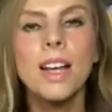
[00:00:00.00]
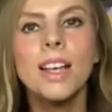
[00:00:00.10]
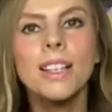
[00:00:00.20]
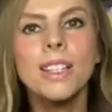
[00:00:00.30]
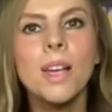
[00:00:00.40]

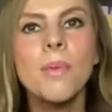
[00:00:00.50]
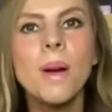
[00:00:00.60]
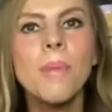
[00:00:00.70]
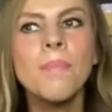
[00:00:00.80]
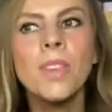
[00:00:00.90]
so
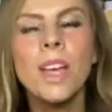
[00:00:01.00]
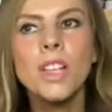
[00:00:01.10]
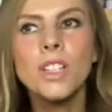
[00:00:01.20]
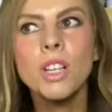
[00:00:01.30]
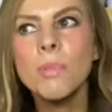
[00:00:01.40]
um,
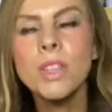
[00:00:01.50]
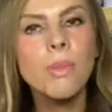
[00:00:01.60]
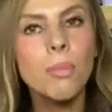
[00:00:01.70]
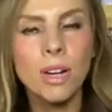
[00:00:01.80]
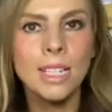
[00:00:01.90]
some of them are
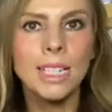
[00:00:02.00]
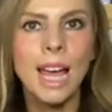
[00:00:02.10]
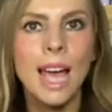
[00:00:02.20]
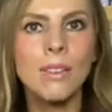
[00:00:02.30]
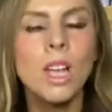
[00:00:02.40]
printed
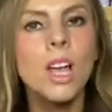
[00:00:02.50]
out